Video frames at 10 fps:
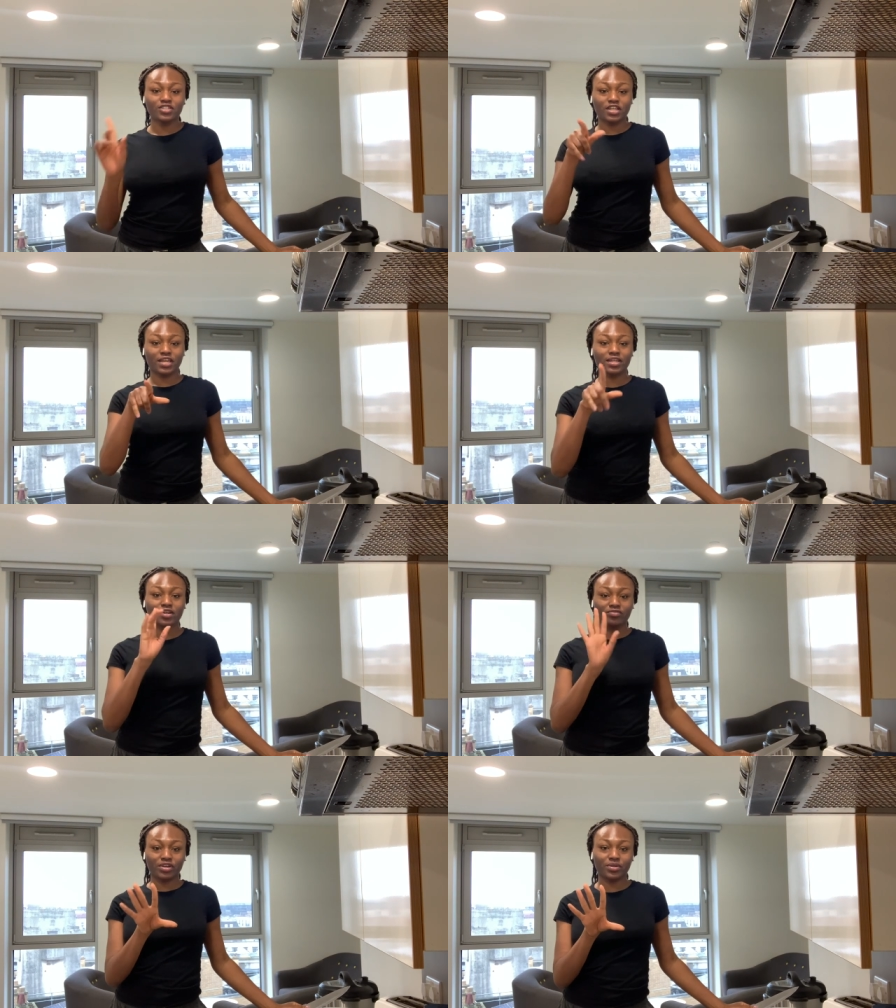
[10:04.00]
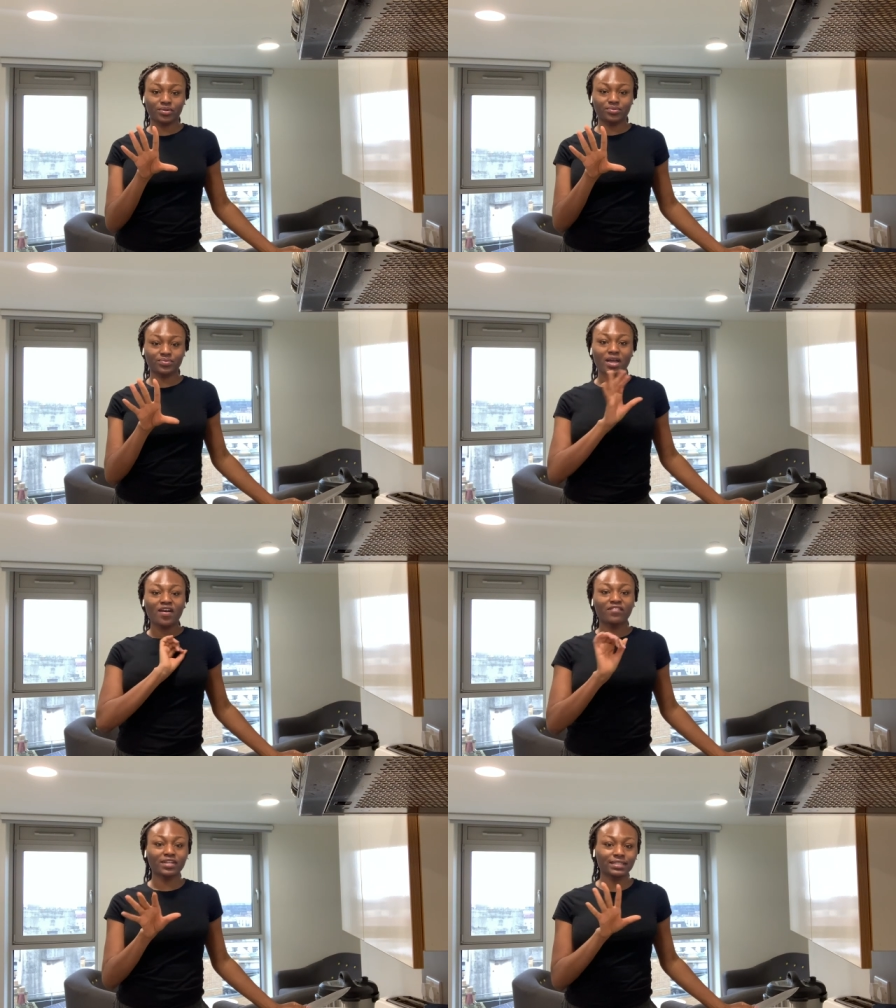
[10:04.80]
chicken Alfredo.
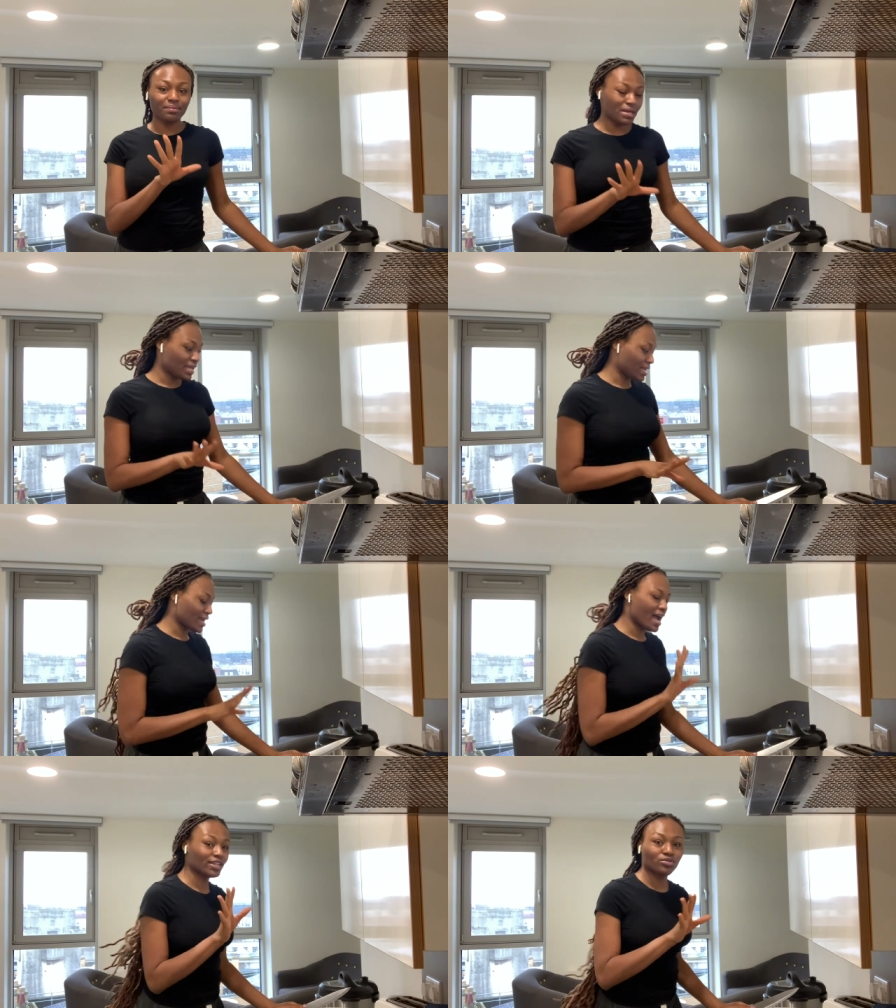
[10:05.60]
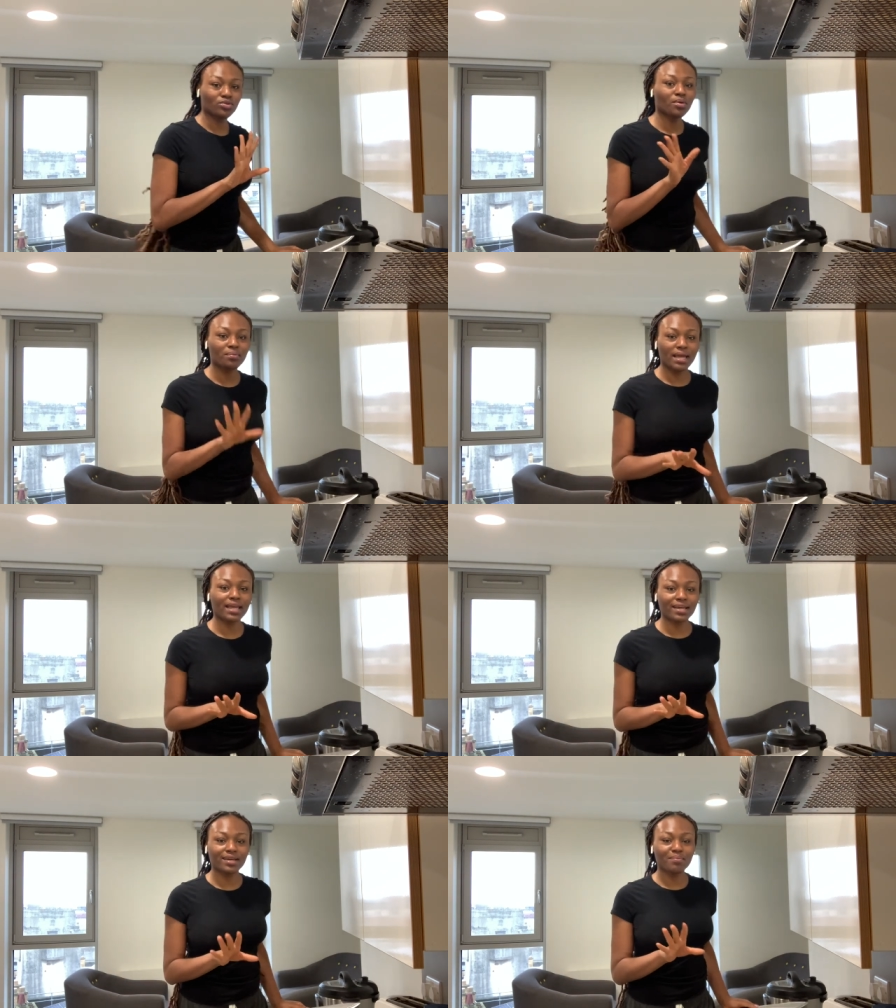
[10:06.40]
First time making it, I do not
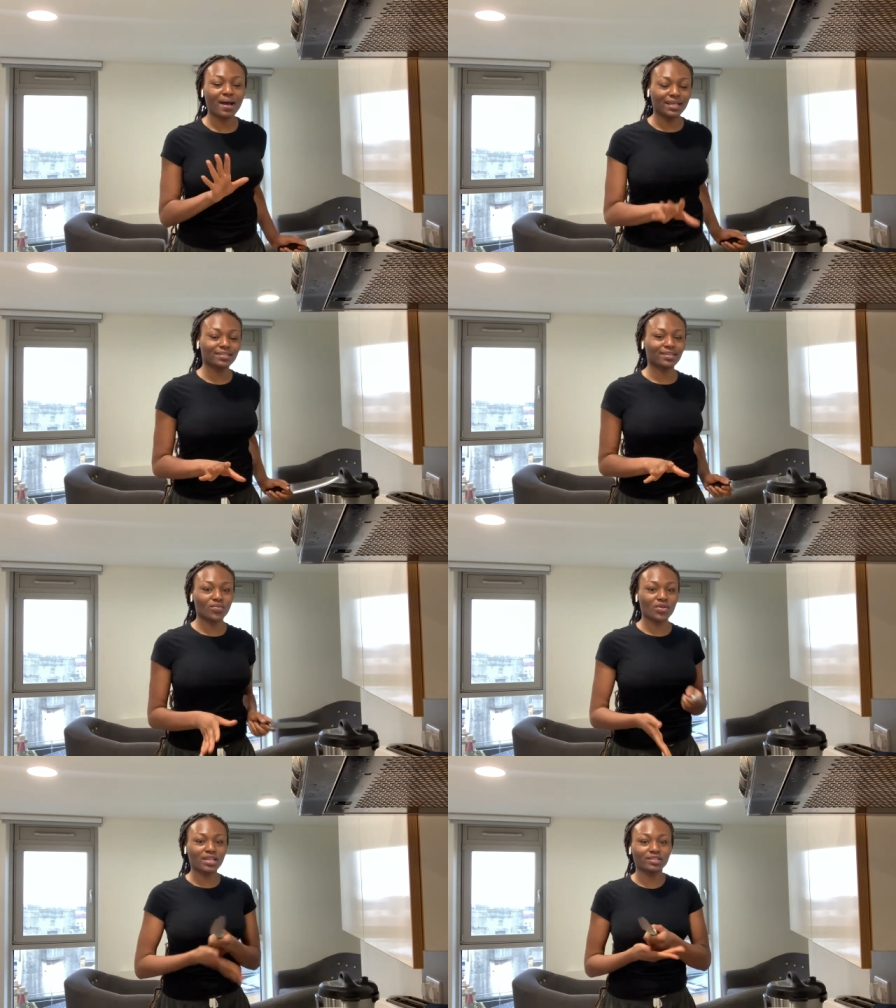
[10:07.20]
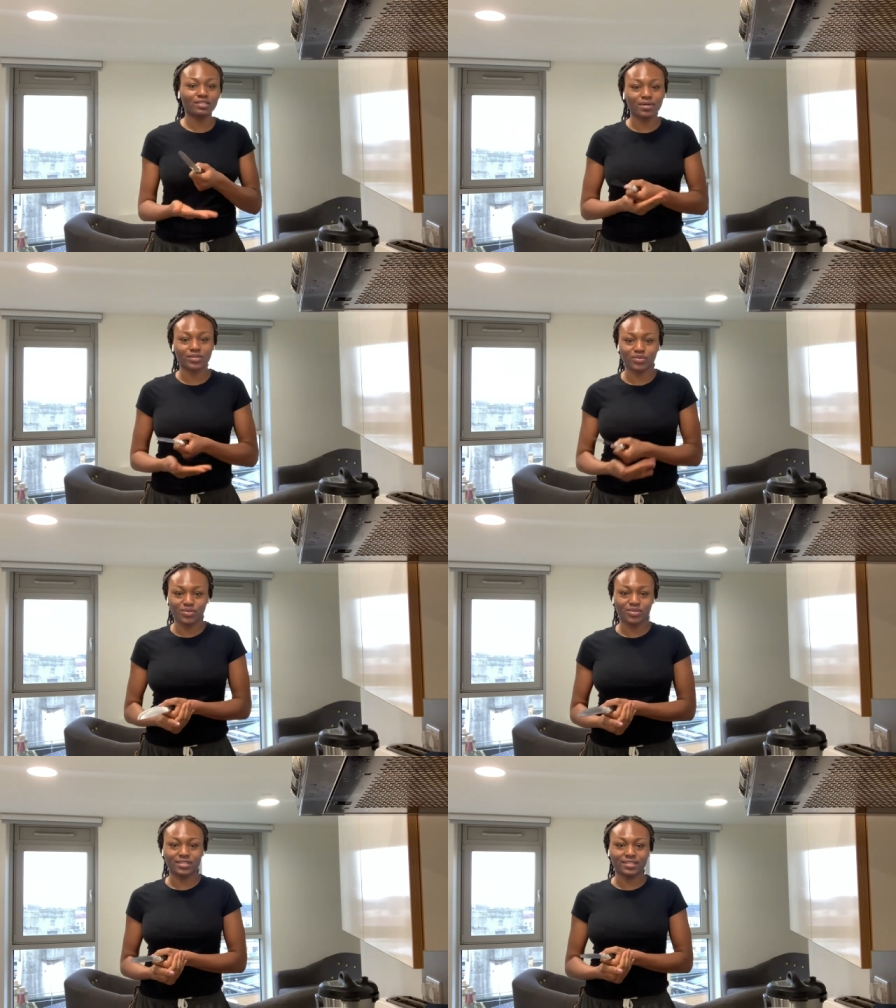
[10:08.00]
make pasta without tomato
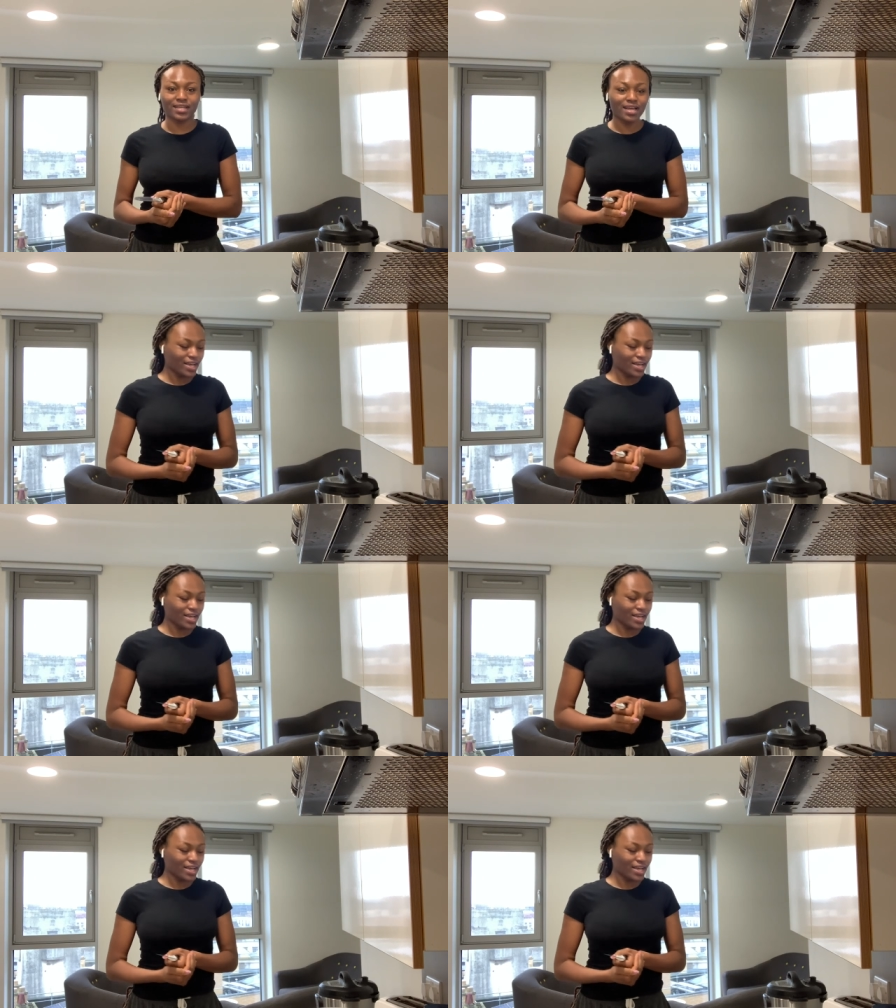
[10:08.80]
sauce.